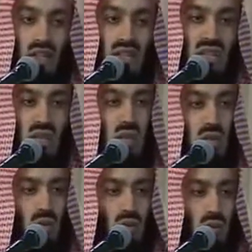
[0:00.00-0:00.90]
And she said,
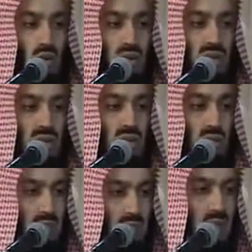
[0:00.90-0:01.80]
oh, you are from
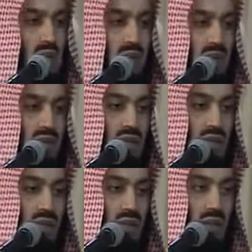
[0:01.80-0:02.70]
Zimbabwe.
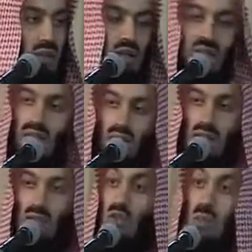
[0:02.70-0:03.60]
I said,
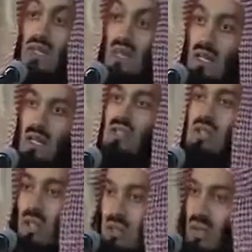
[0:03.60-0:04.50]
yes. You speak English?
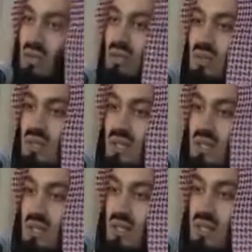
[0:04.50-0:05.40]
Yes, I do.
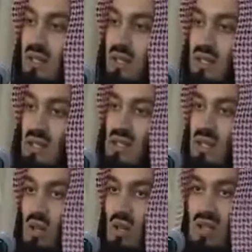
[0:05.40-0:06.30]
She
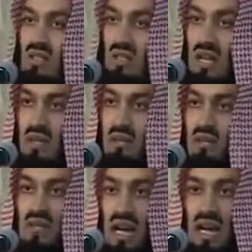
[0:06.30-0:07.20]
said, oh, that's right,
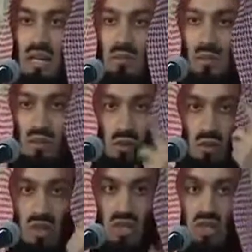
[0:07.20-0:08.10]
because I am
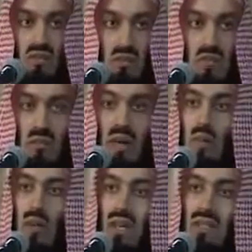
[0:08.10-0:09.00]
also originally from
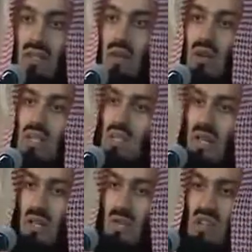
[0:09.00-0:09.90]
Zimbabwe. I said, oh, that's
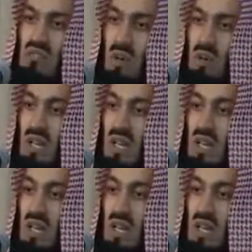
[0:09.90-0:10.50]
great. Where from?